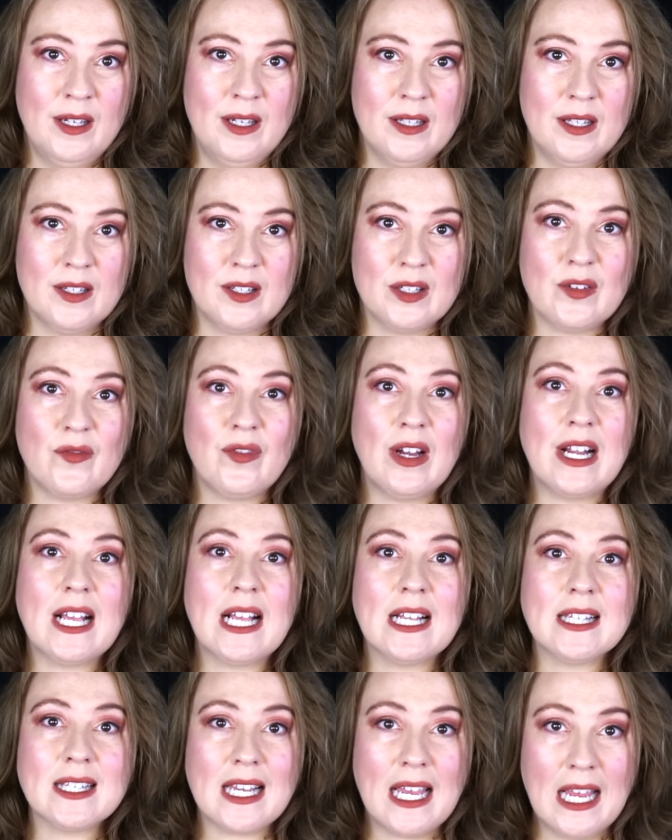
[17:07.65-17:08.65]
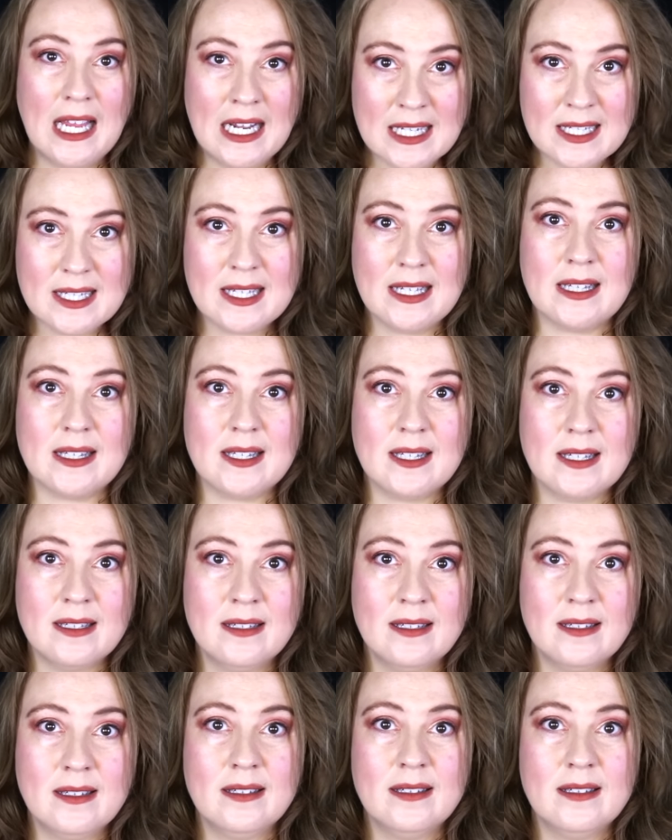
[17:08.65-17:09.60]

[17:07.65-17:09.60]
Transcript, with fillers: this is a fight against innocence